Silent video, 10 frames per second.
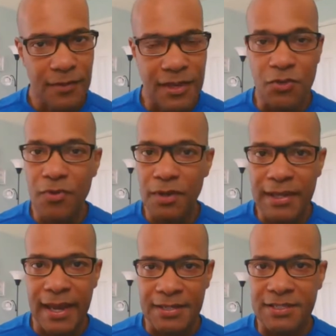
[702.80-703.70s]
then you
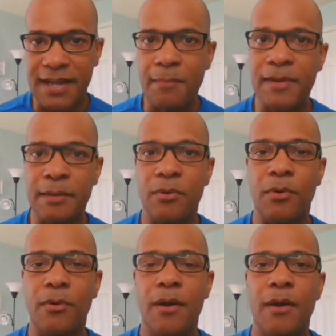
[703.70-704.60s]
really can't stop
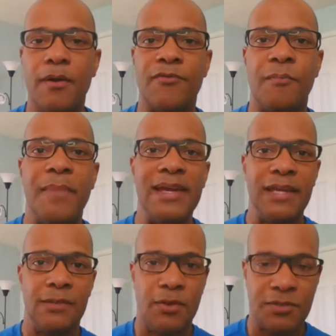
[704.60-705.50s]
people from
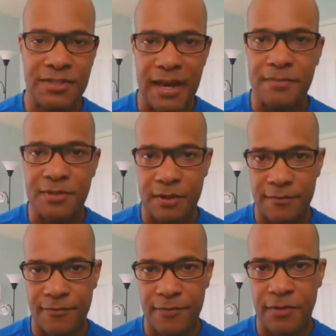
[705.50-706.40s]
making those types
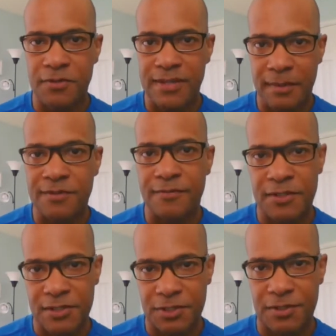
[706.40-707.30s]
of
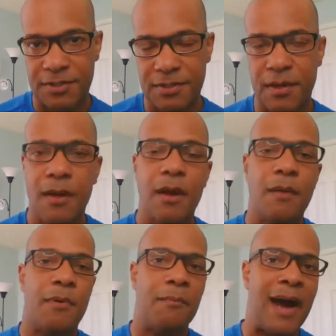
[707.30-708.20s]
decisions.
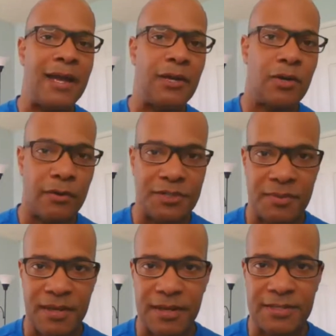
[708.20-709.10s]
But my
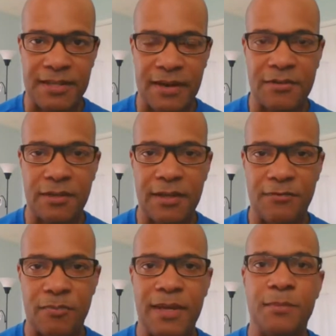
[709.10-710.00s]
encouragement is definitely
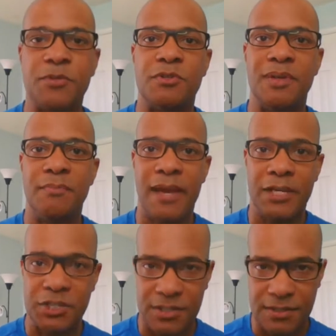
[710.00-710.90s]
for people to be
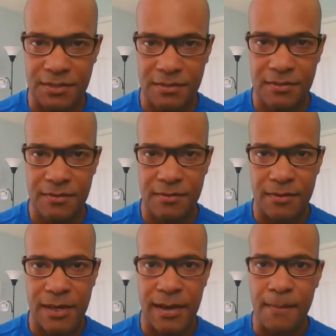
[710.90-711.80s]
patient,
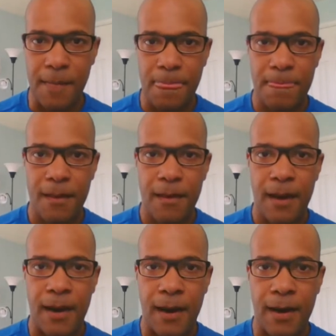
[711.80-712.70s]
okay,
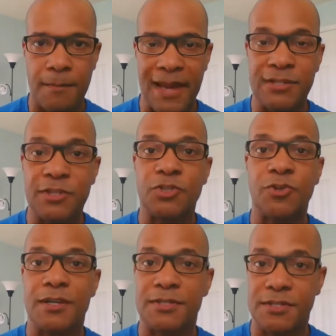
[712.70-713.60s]
and to
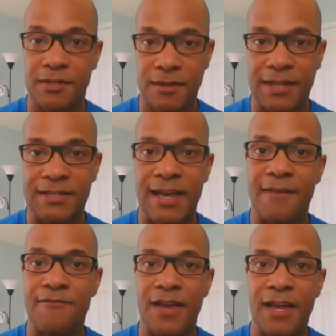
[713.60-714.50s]
trust and to
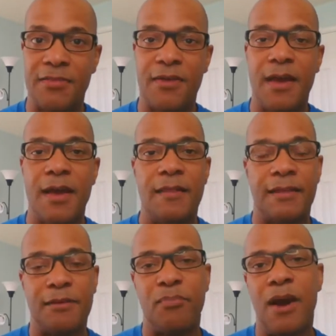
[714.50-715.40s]
have faith
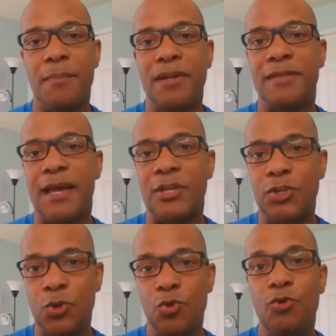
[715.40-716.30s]
that the property that
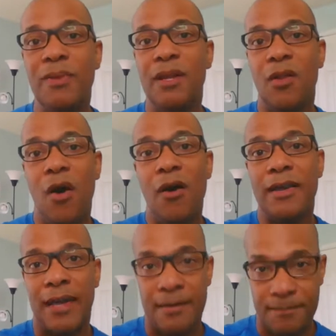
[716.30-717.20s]
you
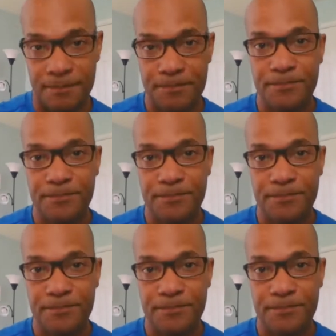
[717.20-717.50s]
belong in,